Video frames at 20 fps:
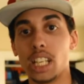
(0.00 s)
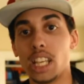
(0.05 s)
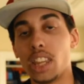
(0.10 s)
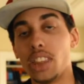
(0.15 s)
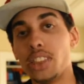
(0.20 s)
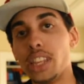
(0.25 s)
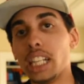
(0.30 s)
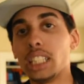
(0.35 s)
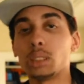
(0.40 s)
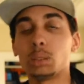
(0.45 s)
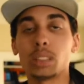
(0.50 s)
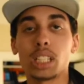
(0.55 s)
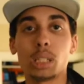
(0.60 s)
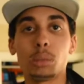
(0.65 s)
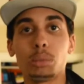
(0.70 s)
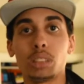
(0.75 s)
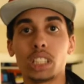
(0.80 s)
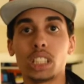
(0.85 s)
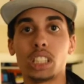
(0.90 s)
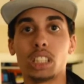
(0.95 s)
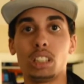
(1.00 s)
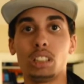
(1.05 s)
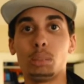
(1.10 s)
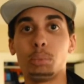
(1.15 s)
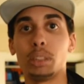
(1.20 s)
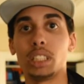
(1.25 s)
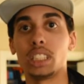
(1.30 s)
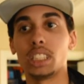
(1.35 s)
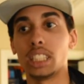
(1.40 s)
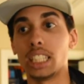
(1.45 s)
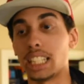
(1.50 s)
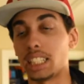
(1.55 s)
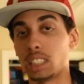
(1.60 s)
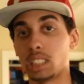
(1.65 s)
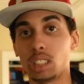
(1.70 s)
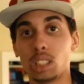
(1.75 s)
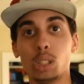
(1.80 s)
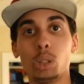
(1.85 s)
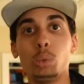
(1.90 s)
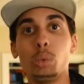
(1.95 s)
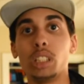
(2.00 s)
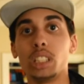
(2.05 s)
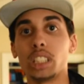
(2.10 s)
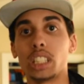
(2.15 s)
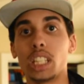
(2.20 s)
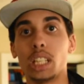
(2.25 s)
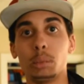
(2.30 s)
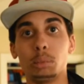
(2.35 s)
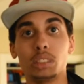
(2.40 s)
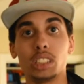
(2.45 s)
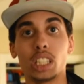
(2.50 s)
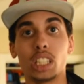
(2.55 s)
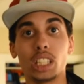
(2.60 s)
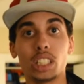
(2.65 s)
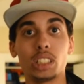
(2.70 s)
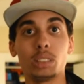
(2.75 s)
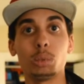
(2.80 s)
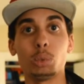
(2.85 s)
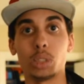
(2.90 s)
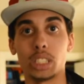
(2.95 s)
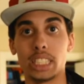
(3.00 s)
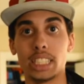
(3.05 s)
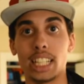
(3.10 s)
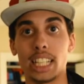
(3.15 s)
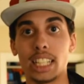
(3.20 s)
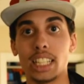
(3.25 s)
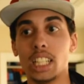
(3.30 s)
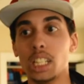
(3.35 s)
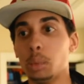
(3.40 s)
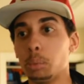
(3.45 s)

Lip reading: That's what I'm really hoping that Gou will come to learn one day,